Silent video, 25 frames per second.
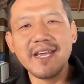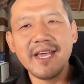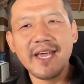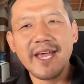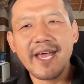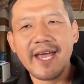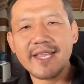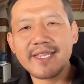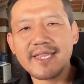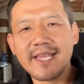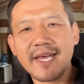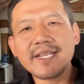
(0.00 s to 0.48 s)

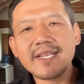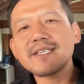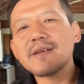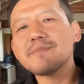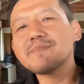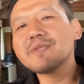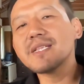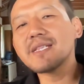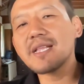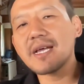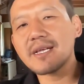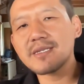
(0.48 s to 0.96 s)
And that is
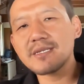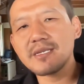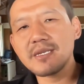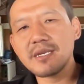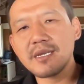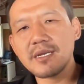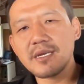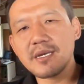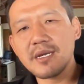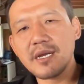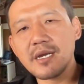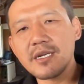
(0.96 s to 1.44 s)
something that's
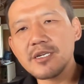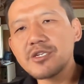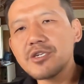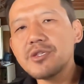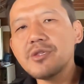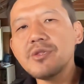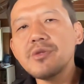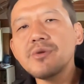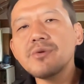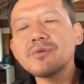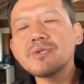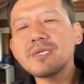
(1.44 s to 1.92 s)

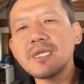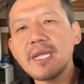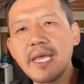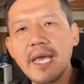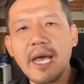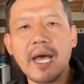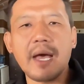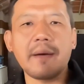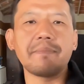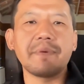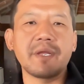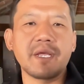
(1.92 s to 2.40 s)
continuously
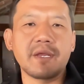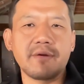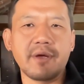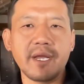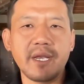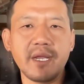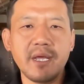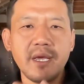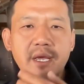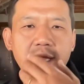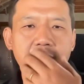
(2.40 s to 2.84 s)
happening, right?